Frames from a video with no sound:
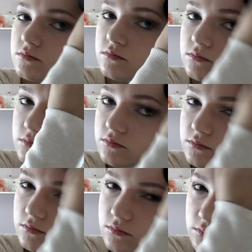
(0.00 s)

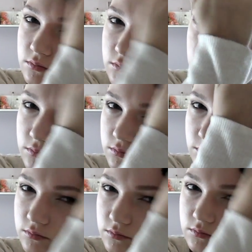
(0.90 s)
literally glowing
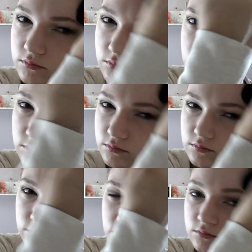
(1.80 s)
in my lights.
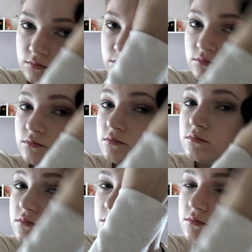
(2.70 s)

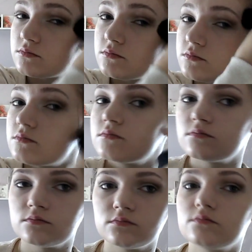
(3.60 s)

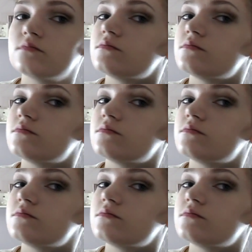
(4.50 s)
I'm really